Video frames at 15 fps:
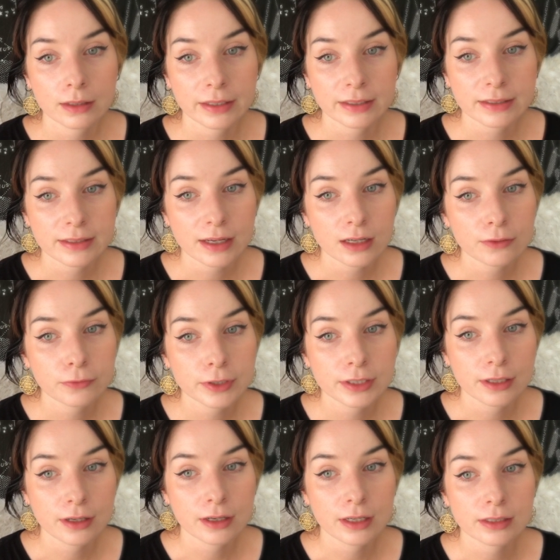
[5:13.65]
Instead of
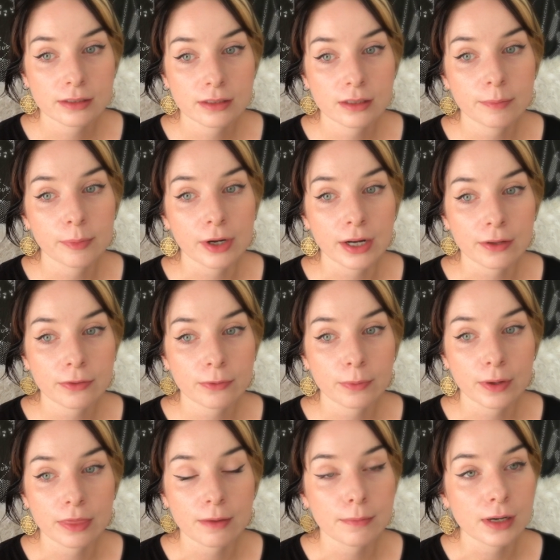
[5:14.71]
returning to the breath
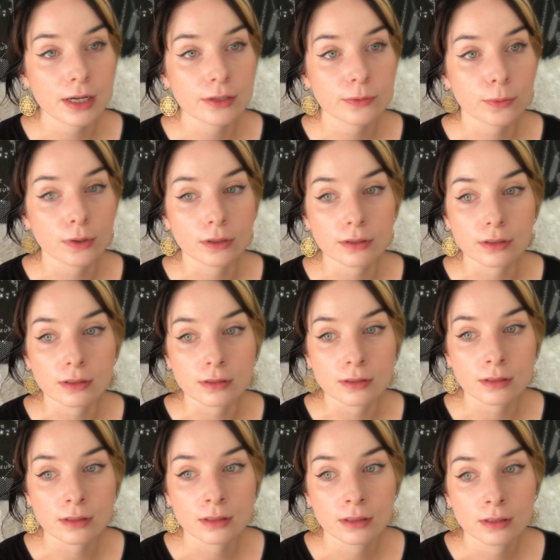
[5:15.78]
when the mind
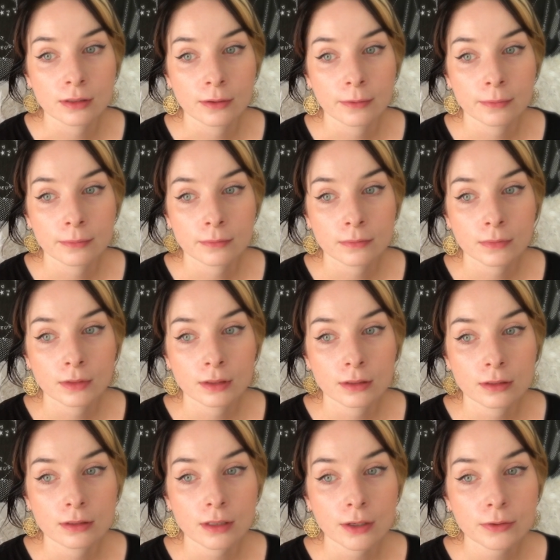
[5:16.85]
wanders,
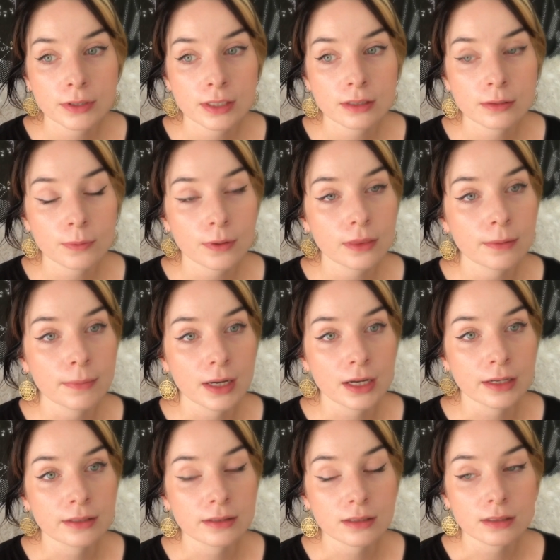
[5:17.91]
notice what the
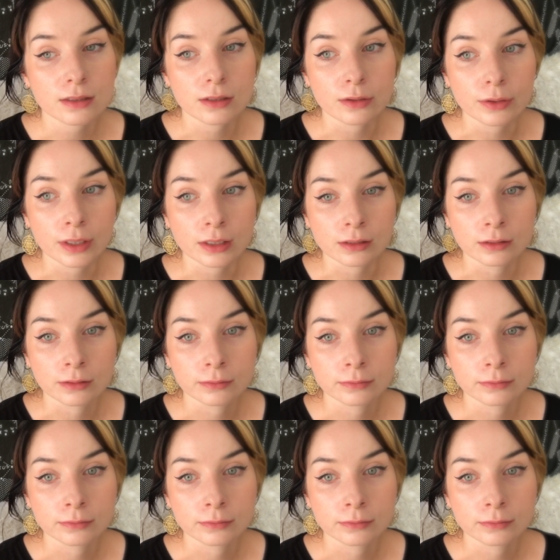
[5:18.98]
mind is doing.